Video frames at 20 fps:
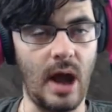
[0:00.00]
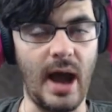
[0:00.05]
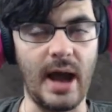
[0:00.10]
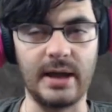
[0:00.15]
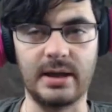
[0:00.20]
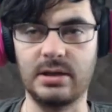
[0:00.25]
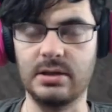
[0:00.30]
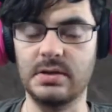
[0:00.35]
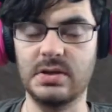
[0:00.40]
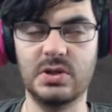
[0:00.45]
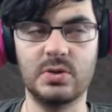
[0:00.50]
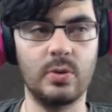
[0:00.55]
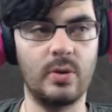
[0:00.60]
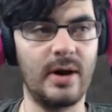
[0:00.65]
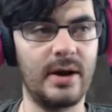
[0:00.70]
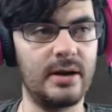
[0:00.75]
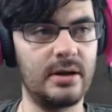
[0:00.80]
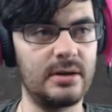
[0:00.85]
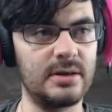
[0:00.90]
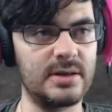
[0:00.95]
I could
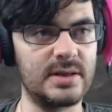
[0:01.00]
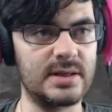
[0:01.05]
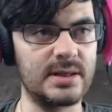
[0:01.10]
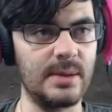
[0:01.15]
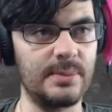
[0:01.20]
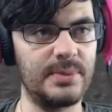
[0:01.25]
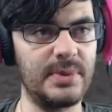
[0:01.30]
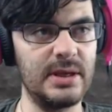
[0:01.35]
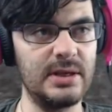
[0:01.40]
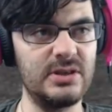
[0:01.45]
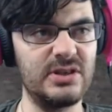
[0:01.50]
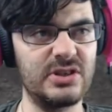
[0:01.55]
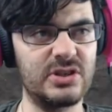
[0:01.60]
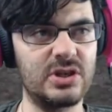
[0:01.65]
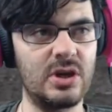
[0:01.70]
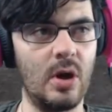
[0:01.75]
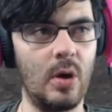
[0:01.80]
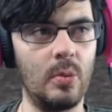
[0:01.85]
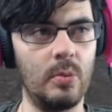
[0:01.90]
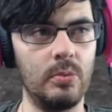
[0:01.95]
swear I heard something
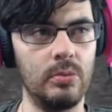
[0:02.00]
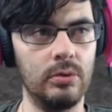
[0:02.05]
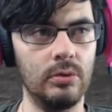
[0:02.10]
just go.